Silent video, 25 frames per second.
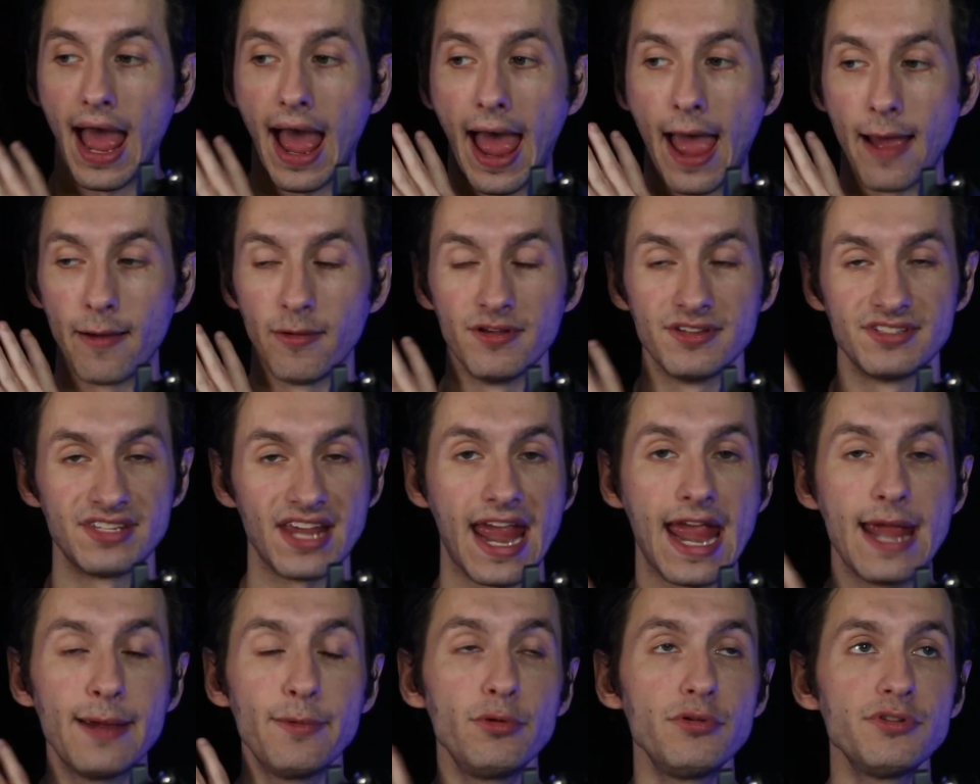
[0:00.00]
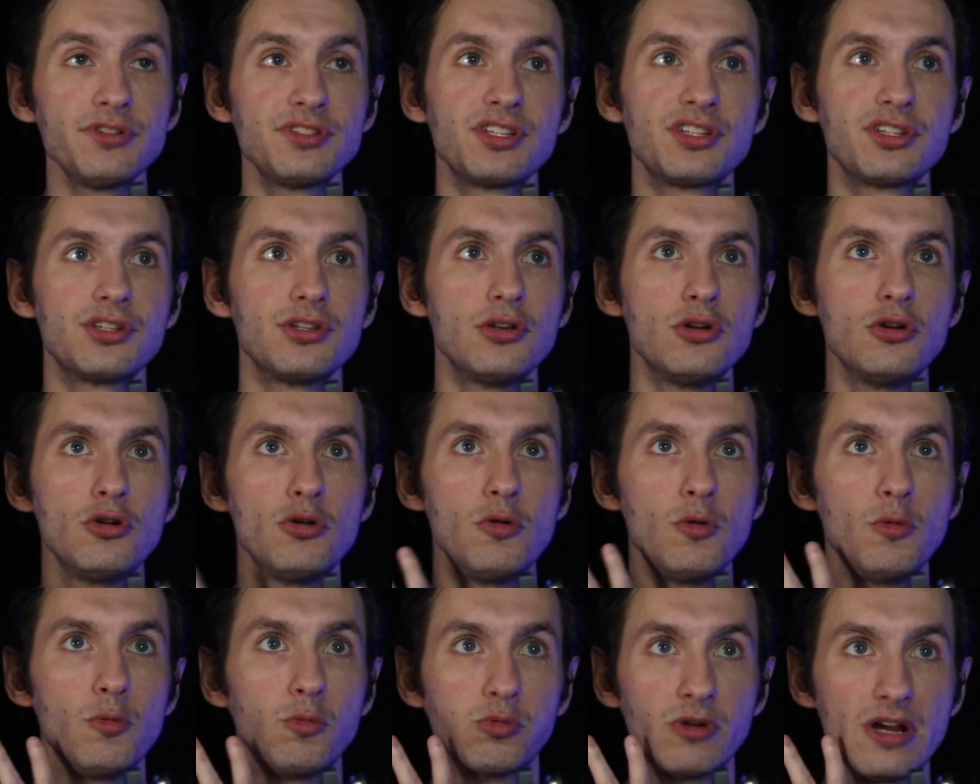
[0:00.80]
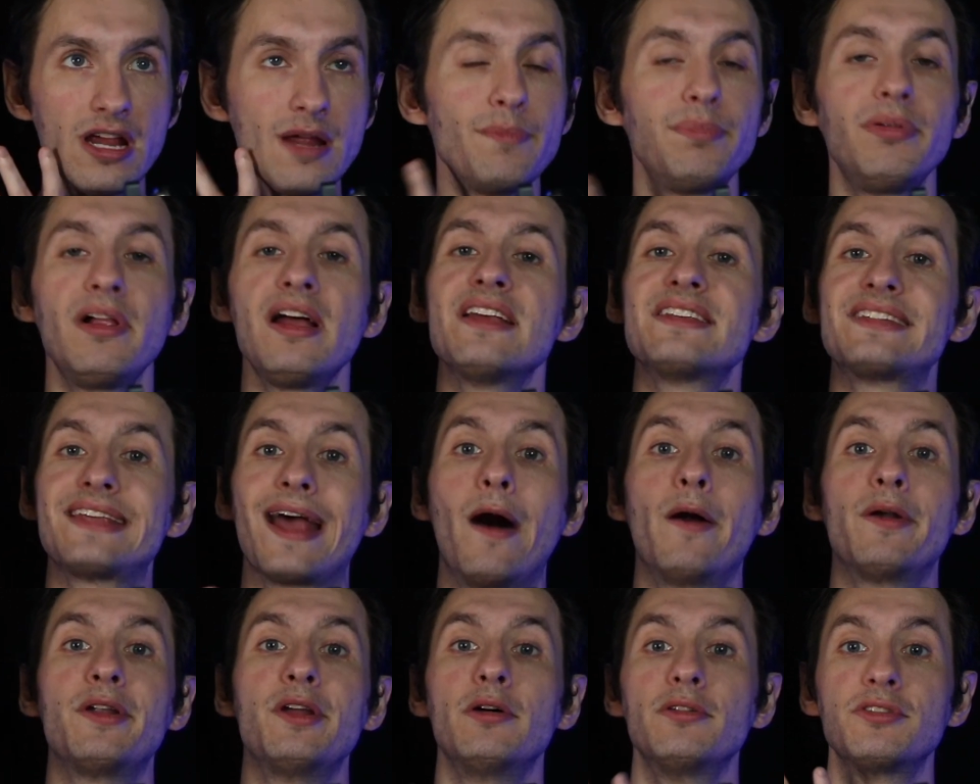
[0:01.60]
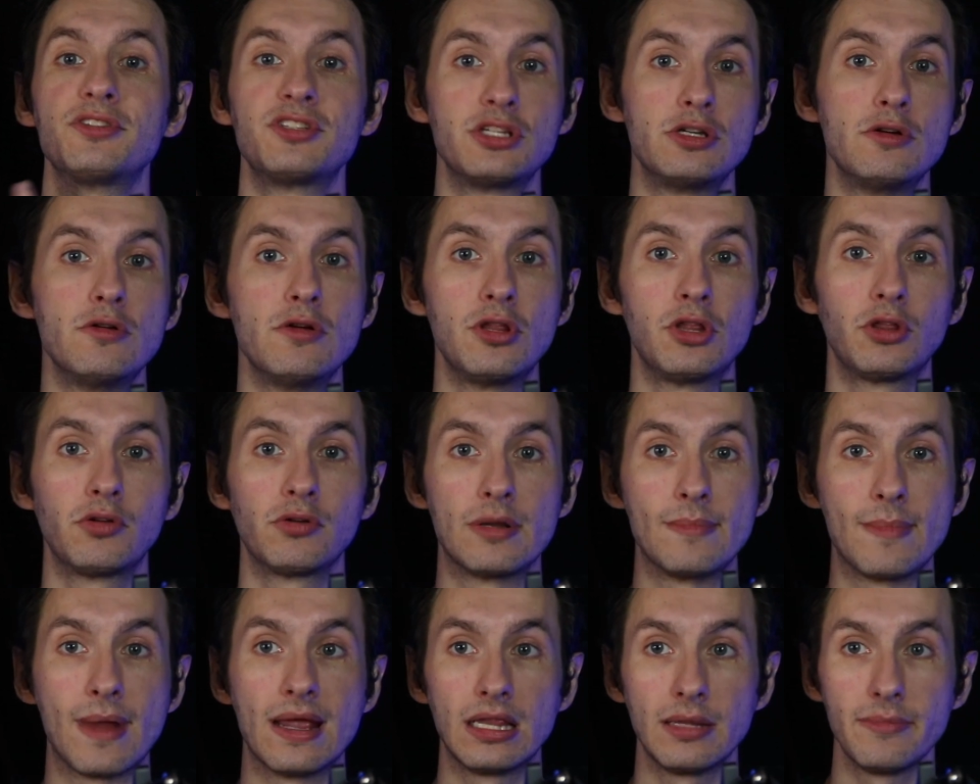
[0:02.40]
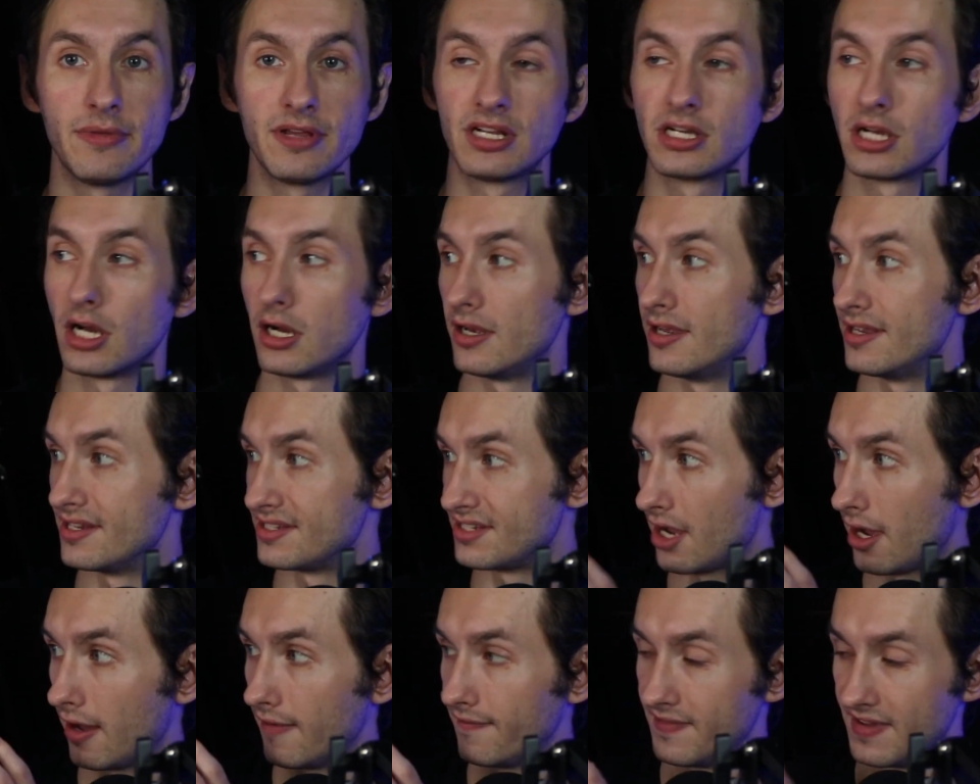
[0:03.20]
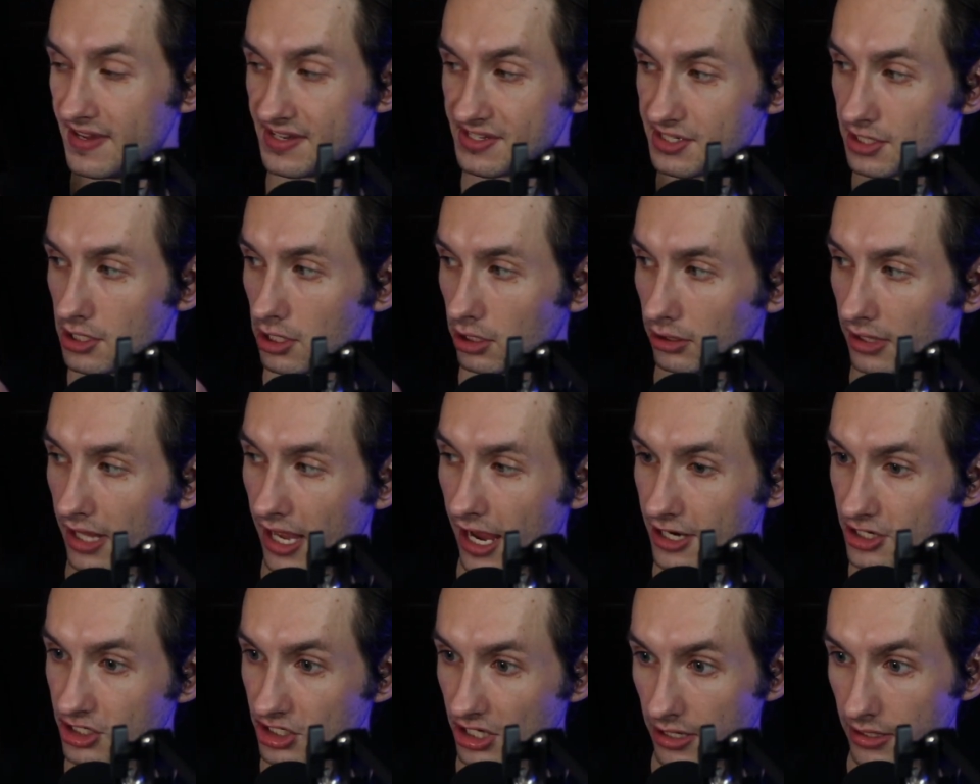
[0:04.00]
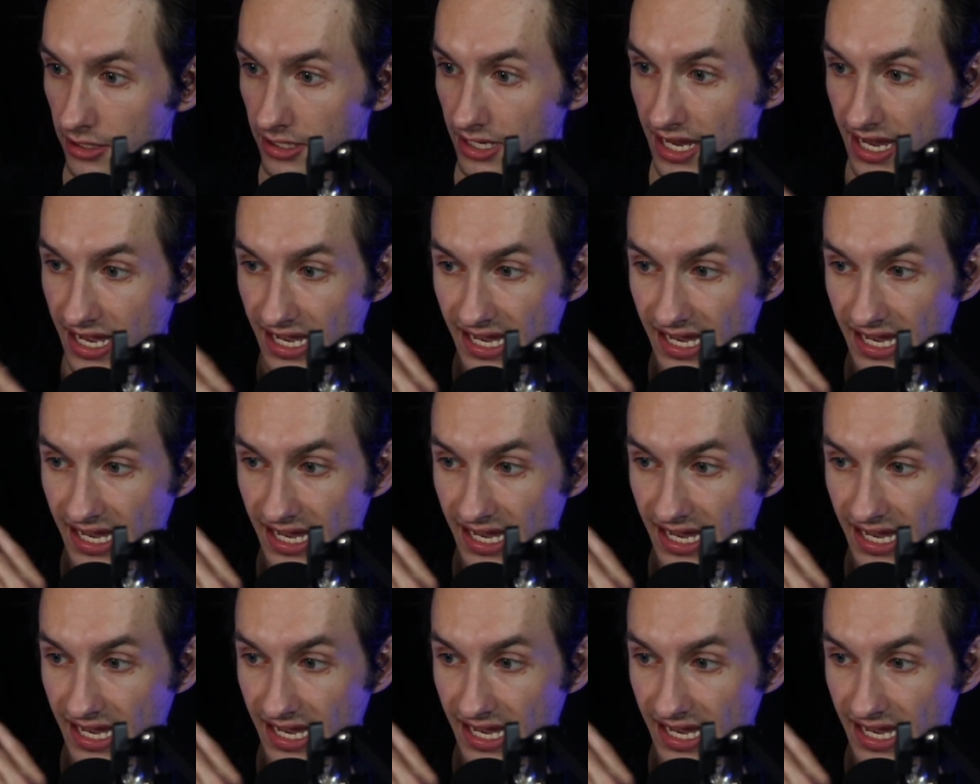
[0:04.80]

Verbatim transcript: I was able to replay Silent Hill 2 and 3 mainly because of this collection,